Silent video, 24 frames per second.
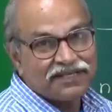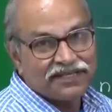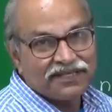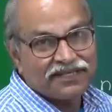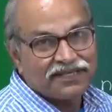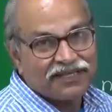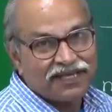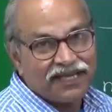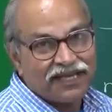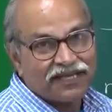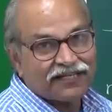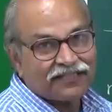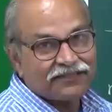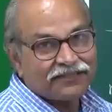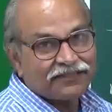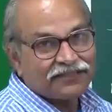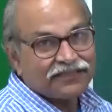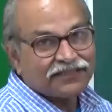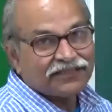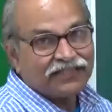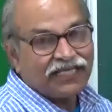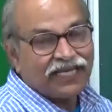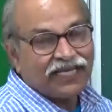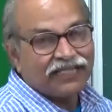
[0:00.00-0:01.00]
there,
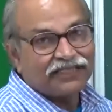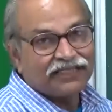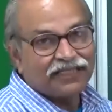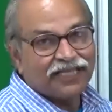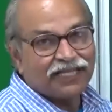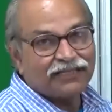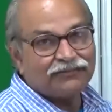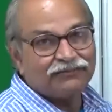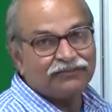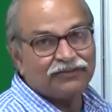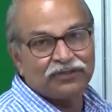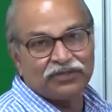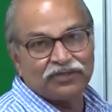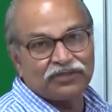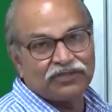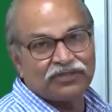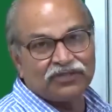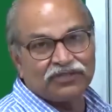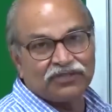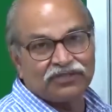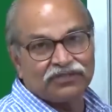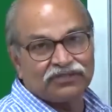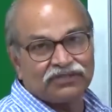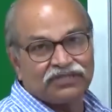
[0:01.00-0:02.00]
and
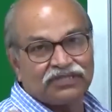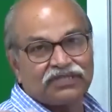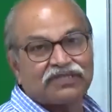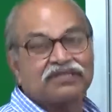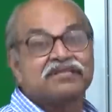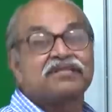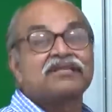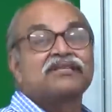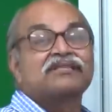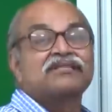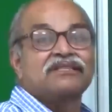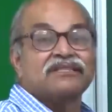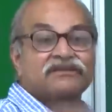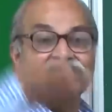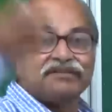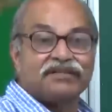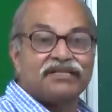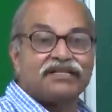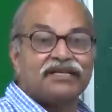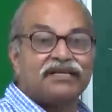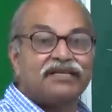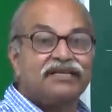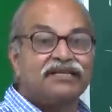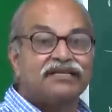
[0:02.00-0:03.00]
therefore the
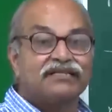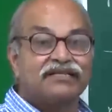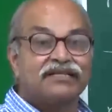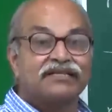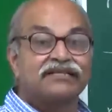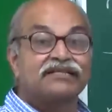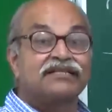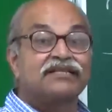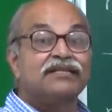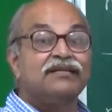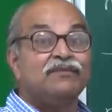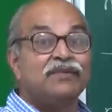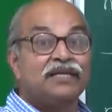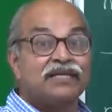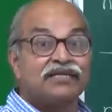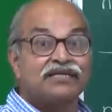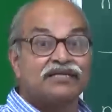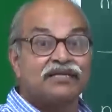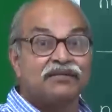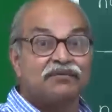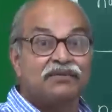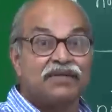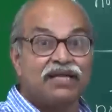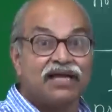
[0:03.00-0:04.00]
resistivity is
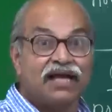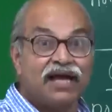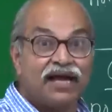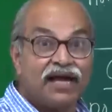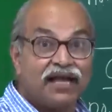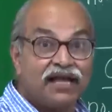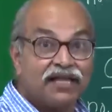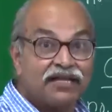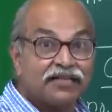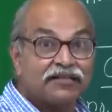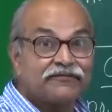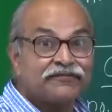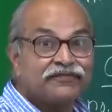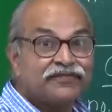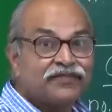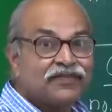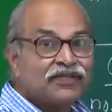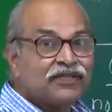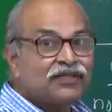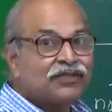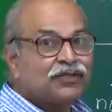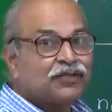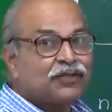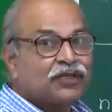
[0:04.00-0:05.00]
extremely high.
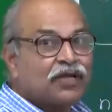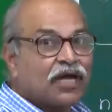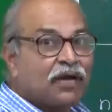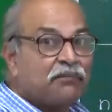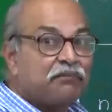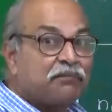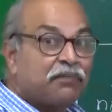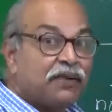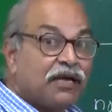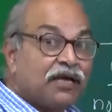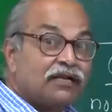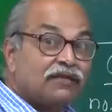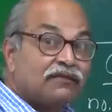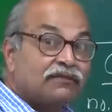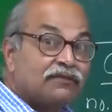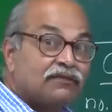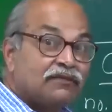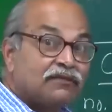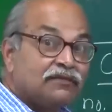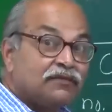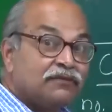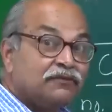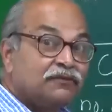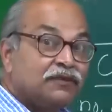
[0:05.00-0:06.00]
So
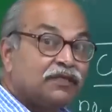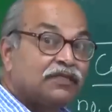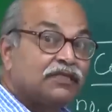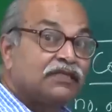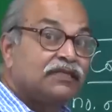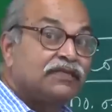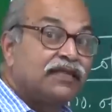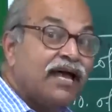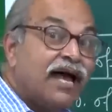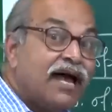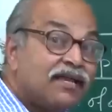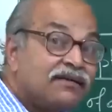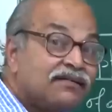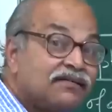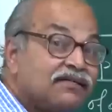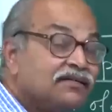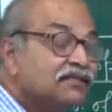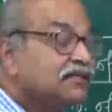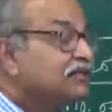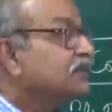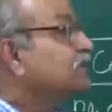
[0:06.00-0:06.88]
compared with that,